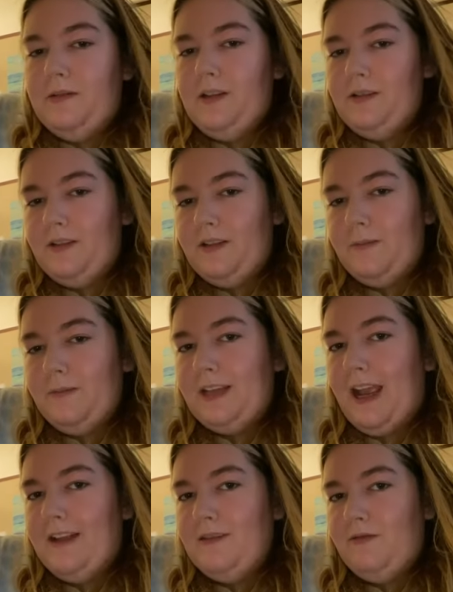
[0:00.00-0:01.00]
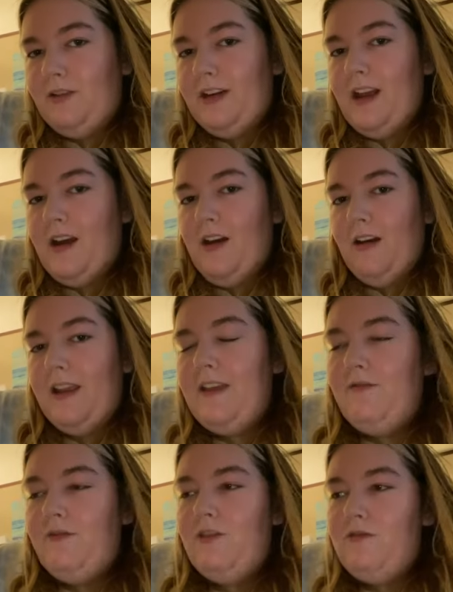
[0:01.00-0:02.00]
those are some signs for y'all
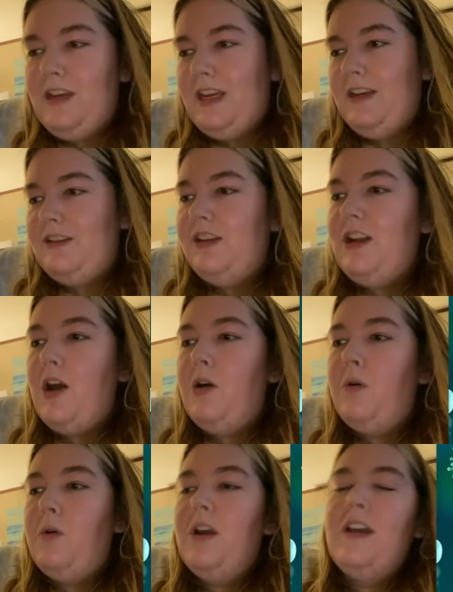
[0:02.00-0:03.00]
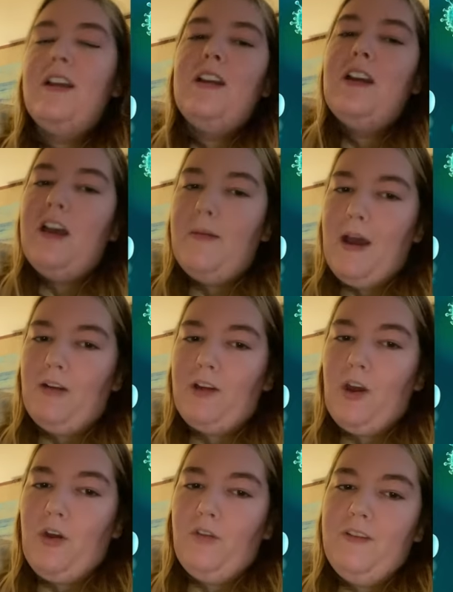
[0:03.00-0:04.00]
if you need to know about
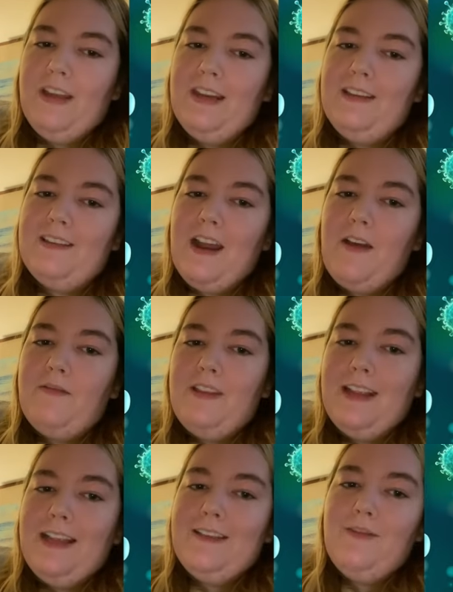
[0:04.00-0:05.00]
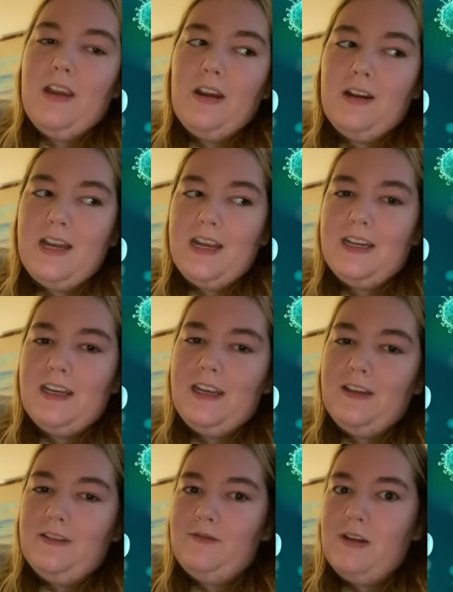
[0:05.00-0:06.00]
COVID and stuff. This variant
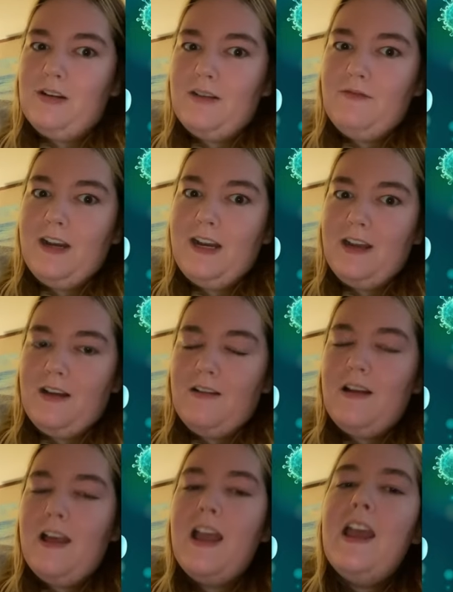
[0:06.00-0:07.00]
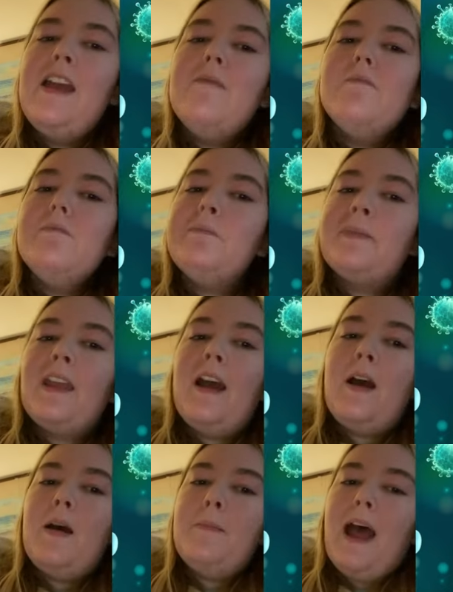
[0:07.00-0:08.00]
is very real.
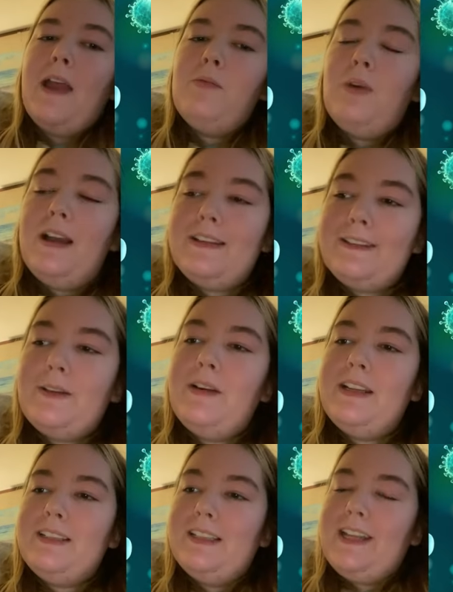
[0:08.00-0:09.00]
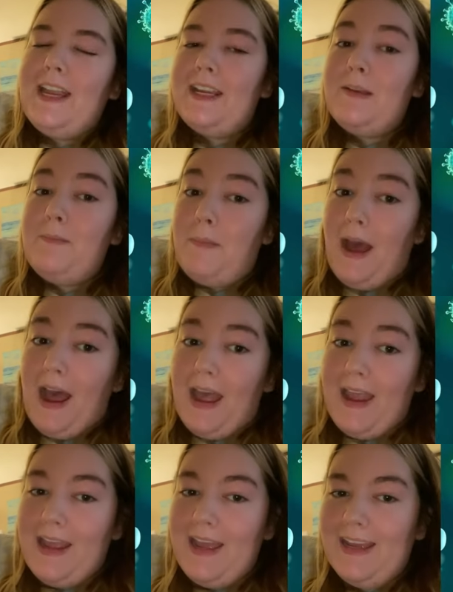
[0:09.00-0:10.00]
I was going to take
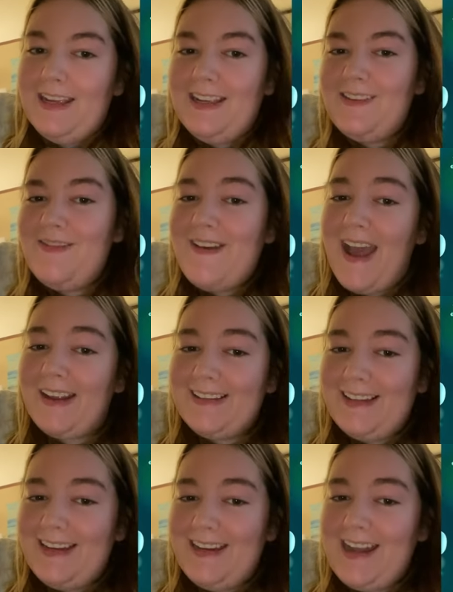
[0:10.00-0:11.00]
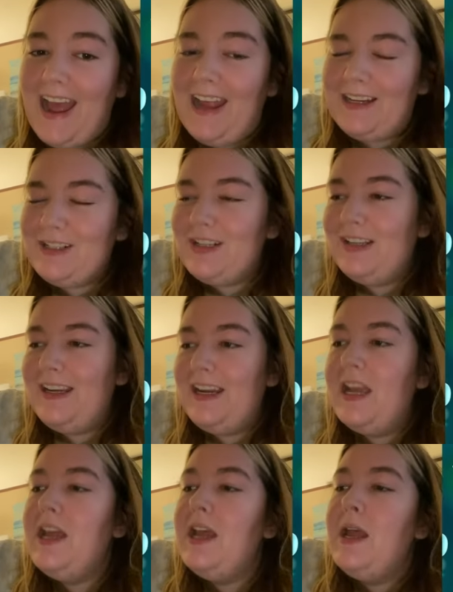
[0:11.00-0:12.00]
my vaccine
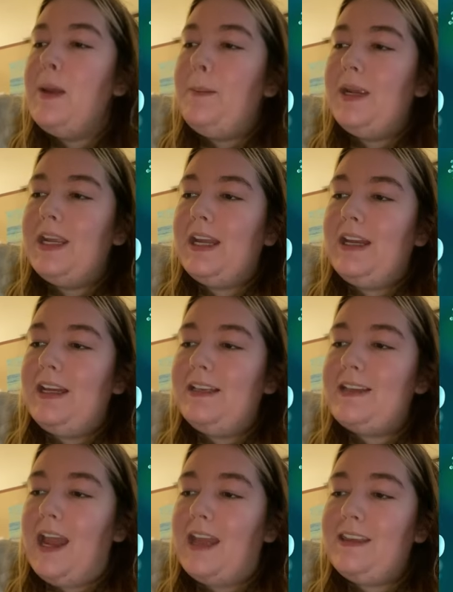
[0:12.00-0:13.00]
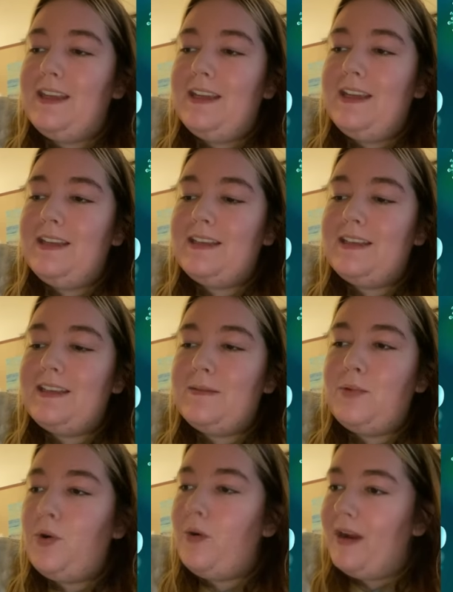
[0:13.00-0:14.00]
actually, because at this
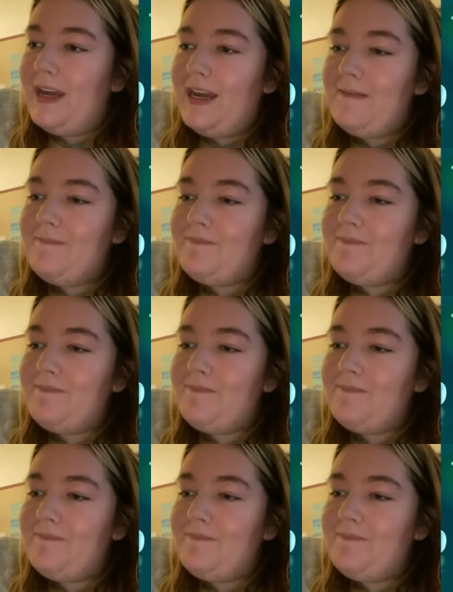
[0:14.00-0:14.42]
point